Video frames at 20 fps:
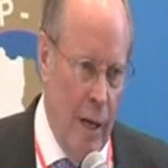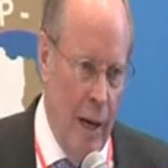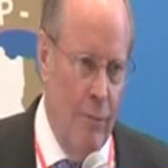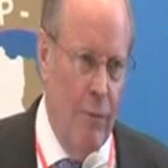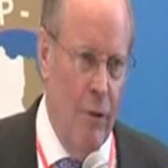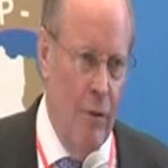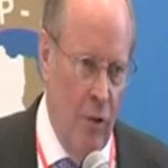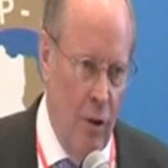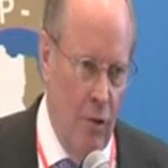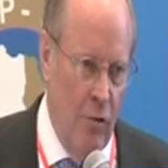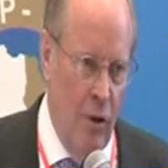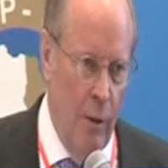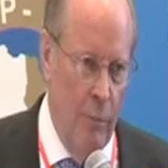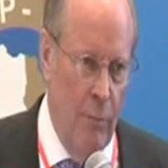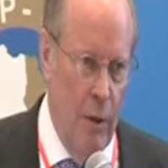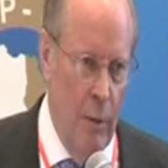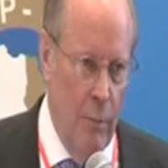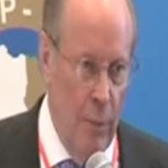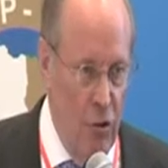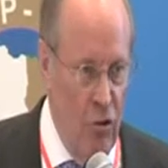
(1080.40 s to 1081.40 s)
have to say
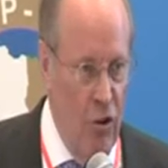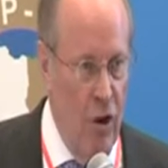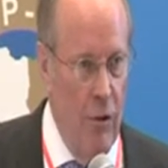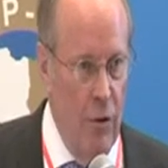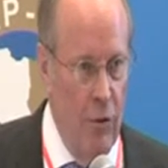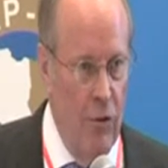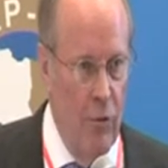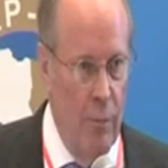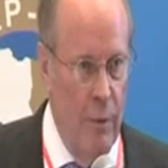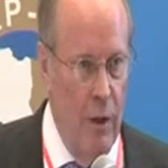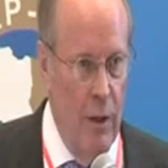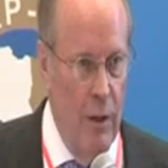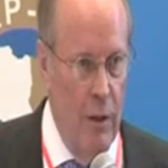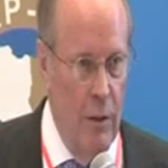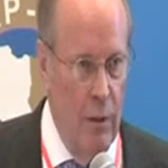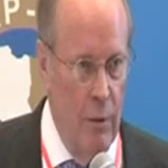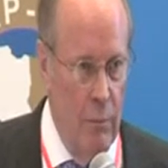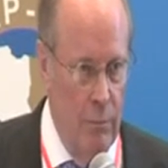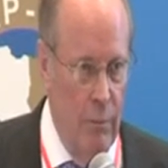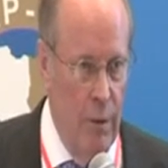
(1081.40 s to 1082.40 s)
something, but generally
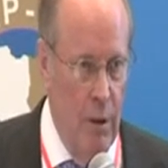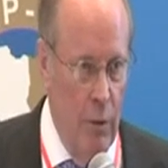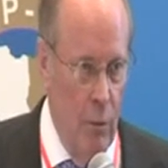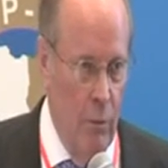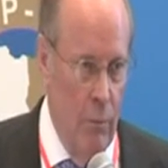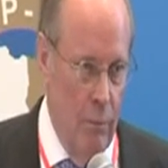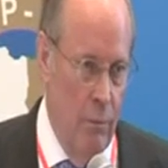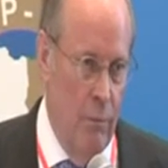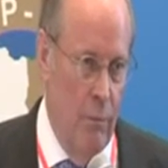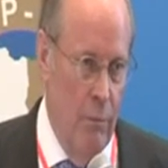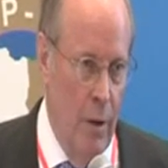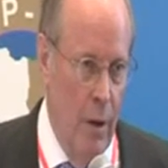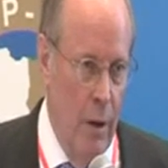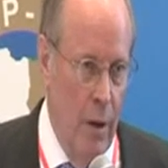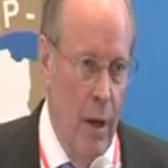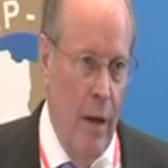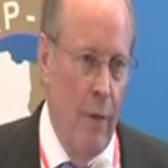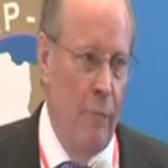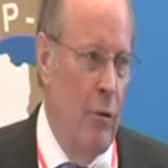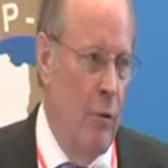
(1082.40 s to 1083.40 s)
speaking,
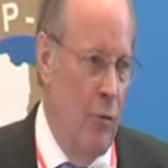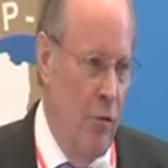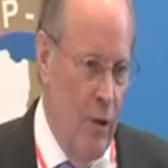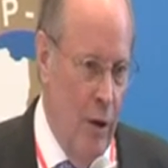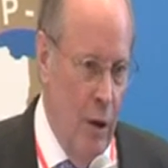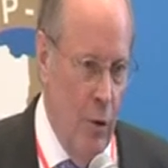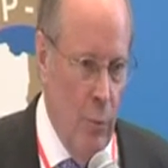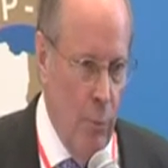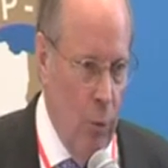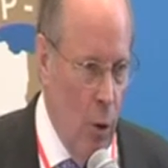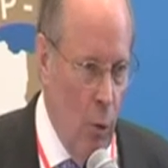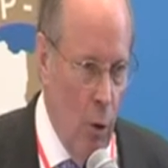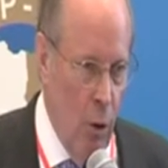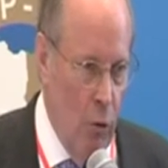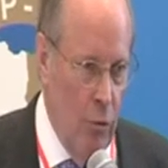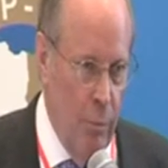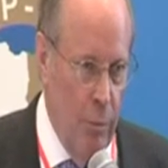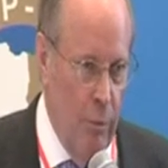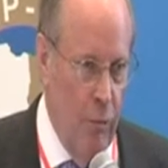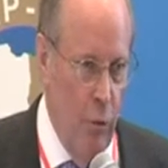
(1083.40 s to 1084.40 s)
if you've seen other
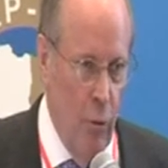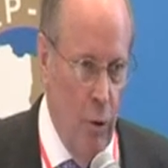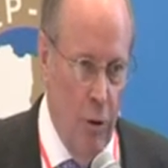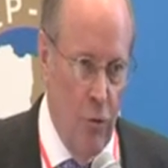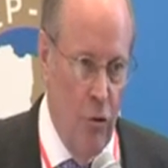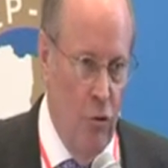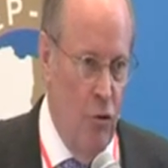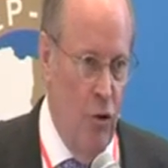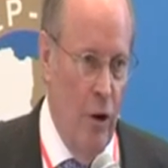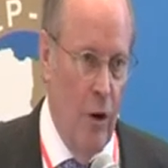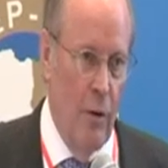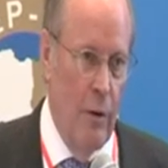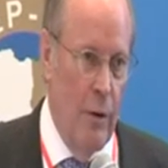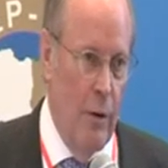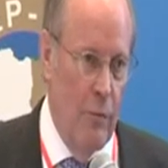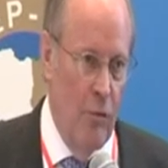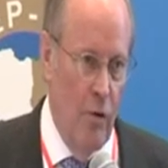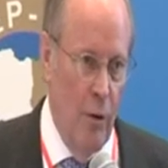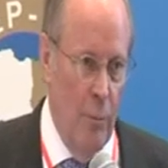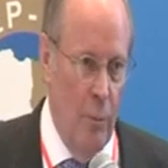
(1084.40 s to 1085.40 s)
blowouts before, it's
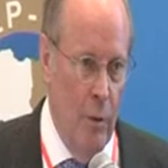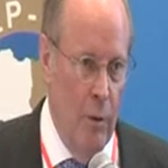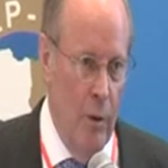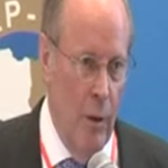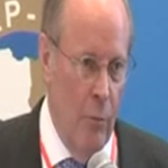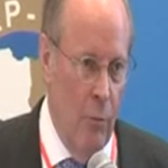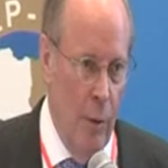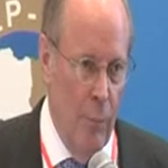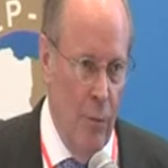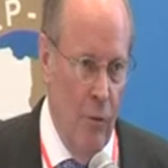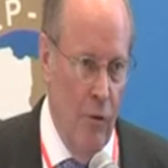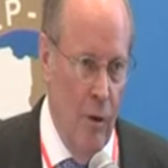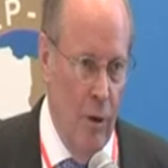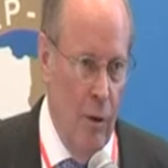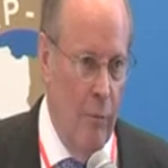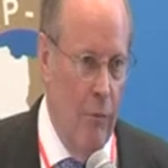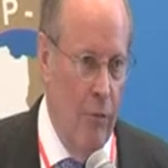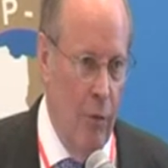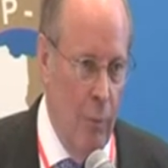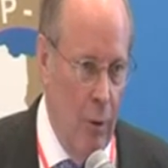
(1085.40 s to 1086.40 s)
generally a
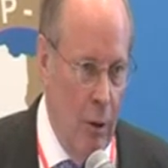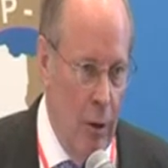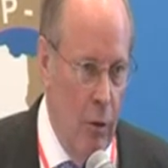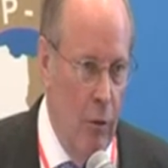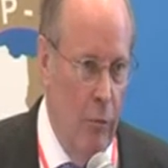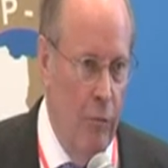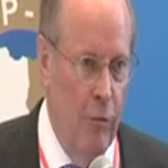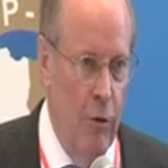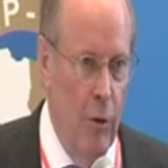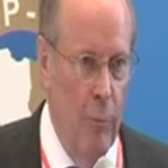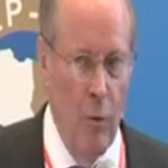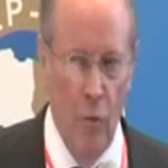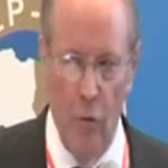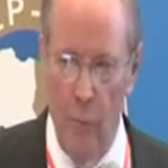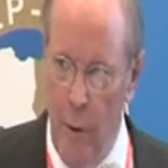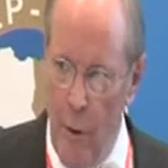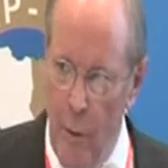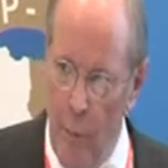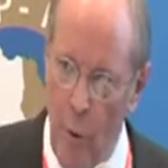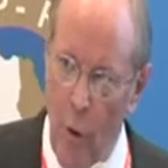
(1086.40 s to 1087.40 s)
representative from a legal firm who's
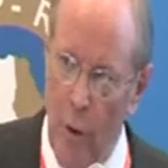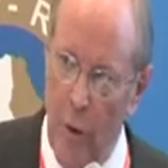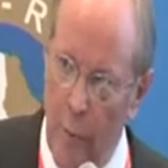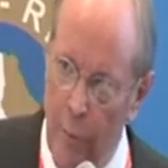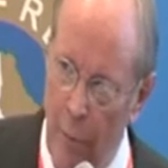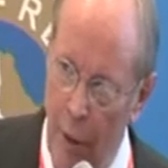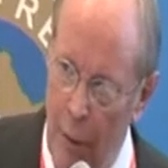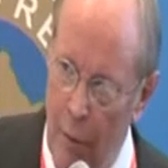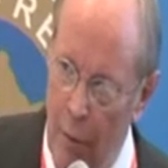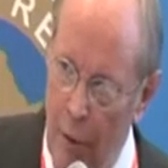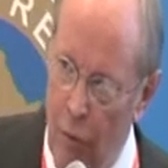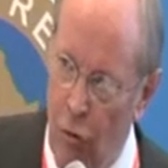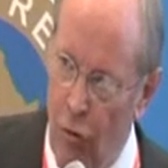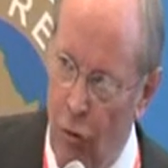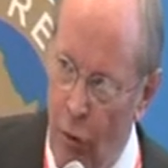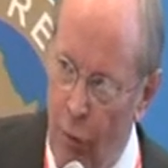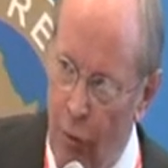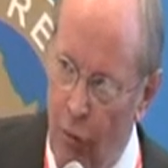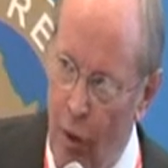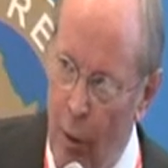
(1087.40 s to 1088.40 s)
been appointed by the
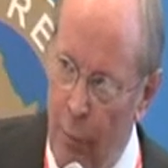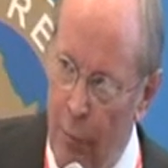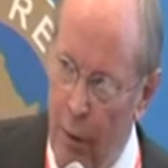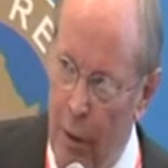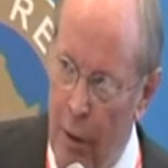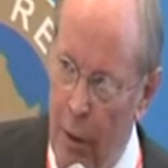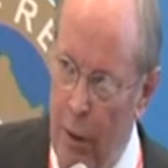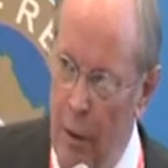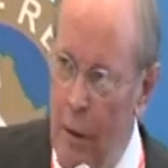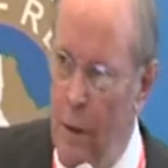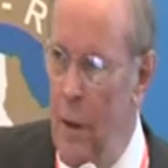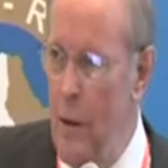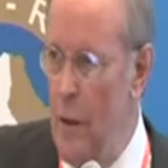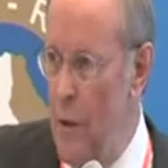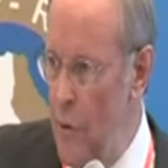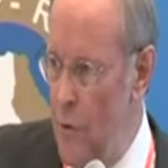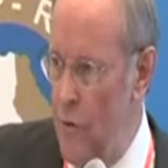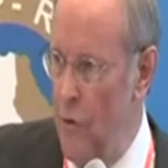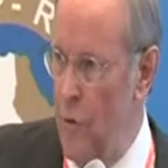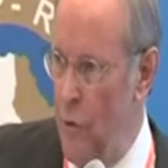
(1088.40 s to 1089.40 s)
insurance company
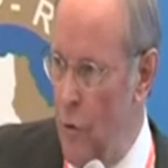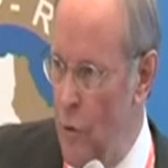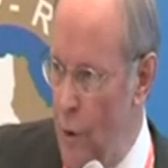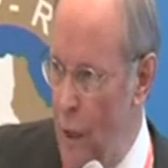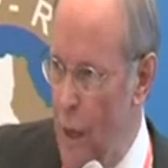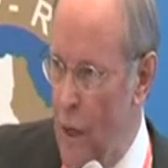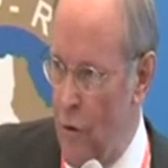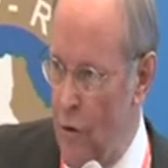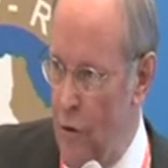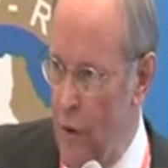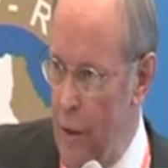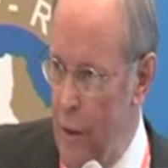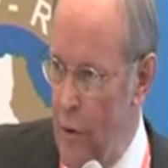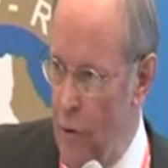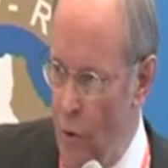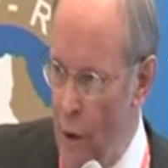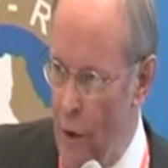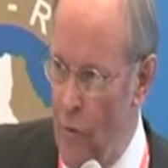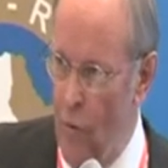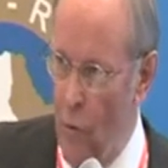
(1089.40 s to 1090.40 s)
to actually
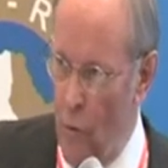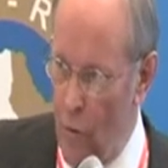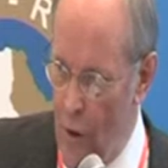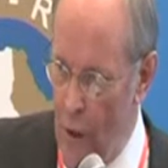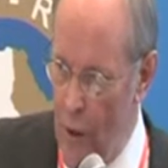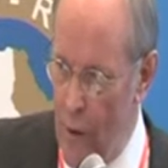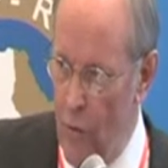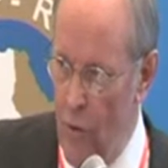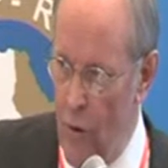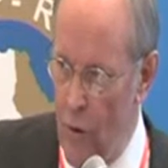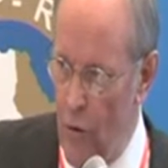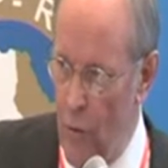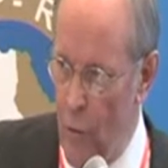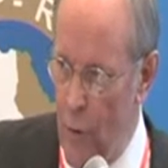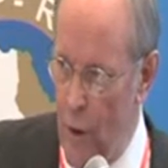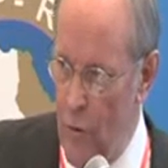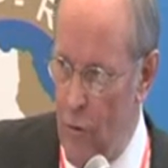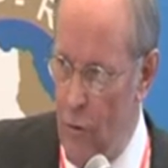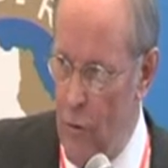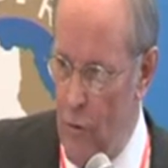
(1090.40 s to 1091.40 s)
address those kind of
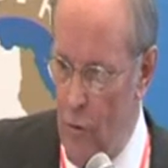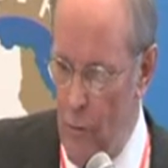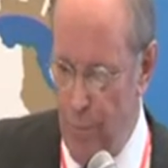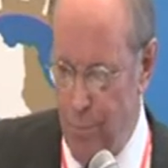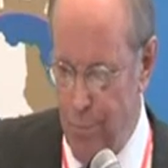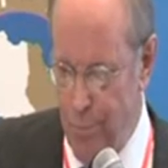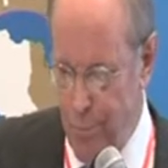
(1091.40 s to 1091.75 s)
situations.